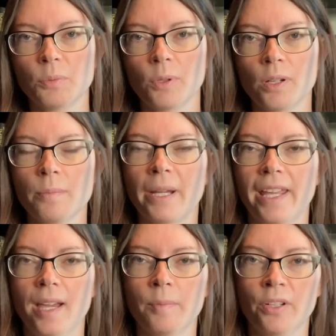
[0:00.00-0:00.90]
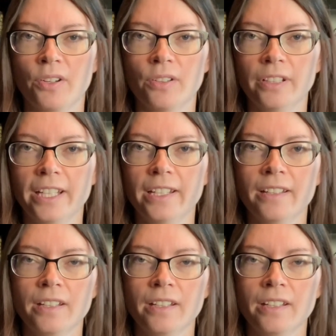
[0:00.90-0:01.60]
War by Cameron Hurley,